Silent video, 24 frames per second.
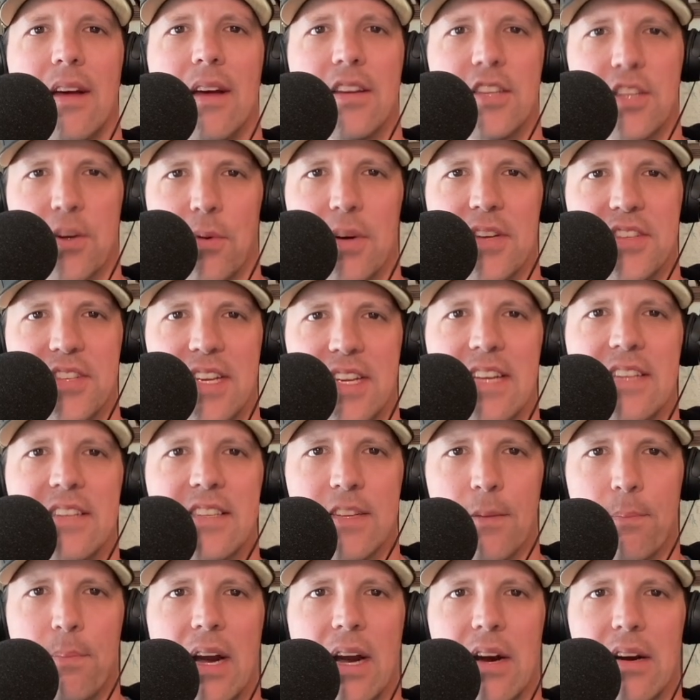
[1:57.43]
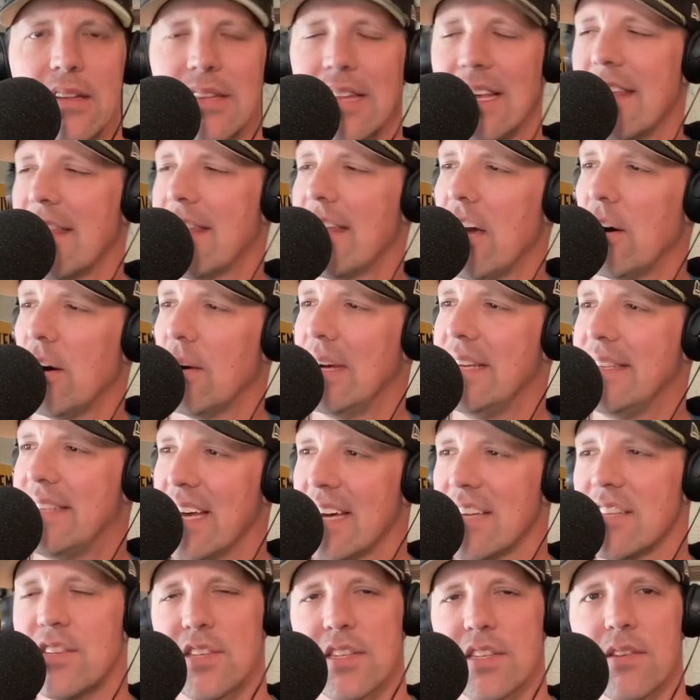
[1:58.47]
to resist, apparently, though it
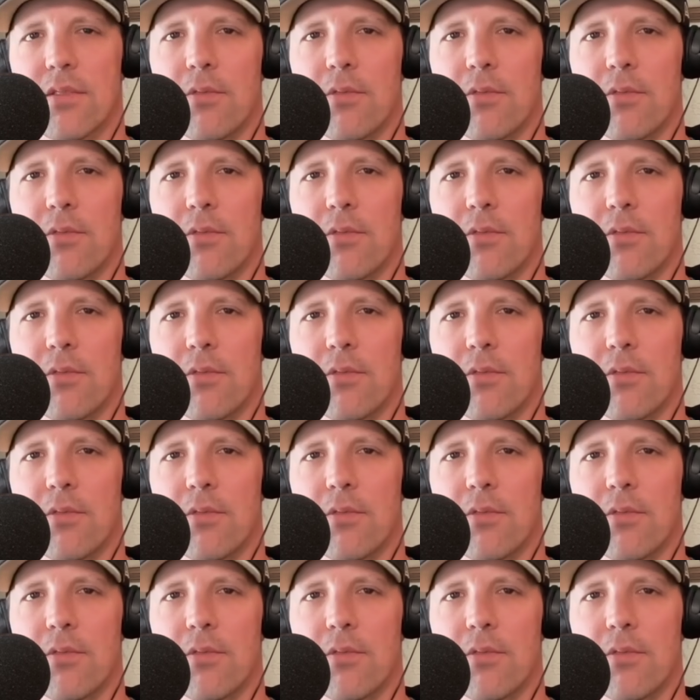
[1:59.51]
does